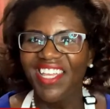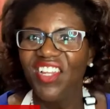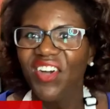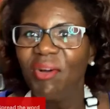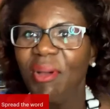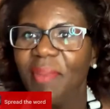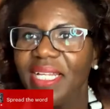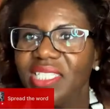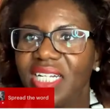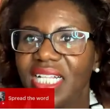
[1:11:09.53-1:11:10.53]
You know, I went
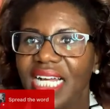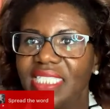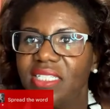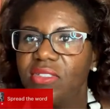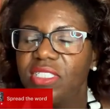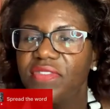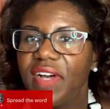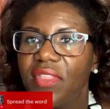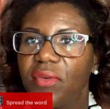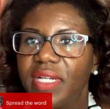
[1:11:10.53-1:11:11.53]
back to your class notes to
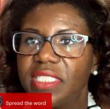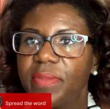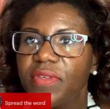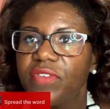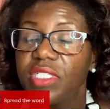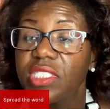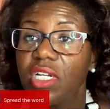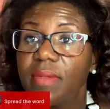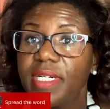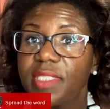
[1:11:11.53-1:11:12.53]
find the recipe for the
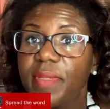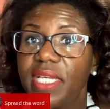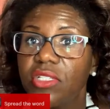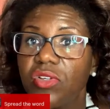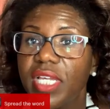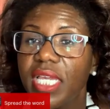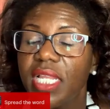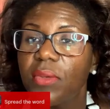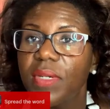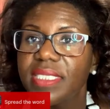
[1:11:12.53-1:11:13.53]
Starbucks pink drink
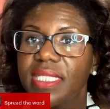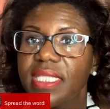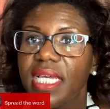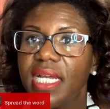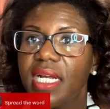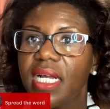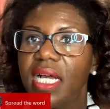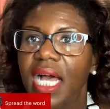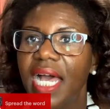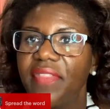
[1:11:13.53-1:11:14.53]
and it wasn't there.
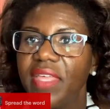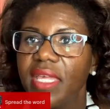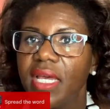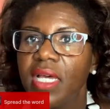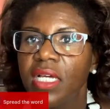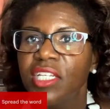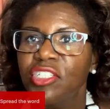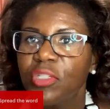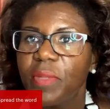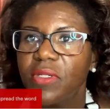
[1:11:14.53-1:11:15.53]
I think
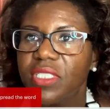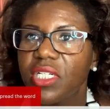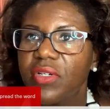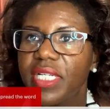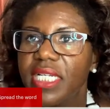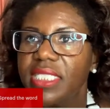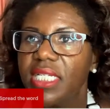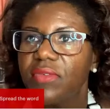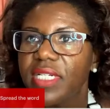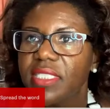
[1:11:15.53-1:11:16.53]
you should post ingredients
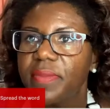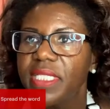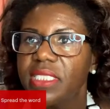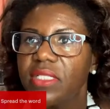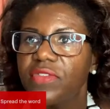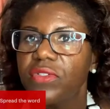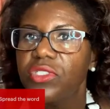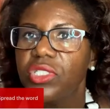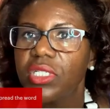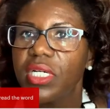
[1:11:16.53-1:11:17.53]
and recipes of the
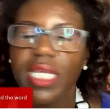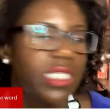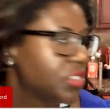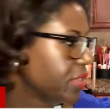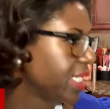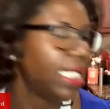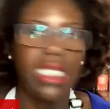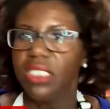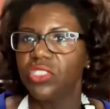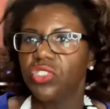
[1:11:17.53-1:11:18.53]
foods you're cooking during
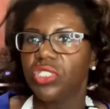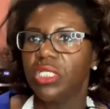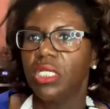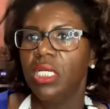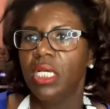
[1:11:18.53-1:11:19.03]
each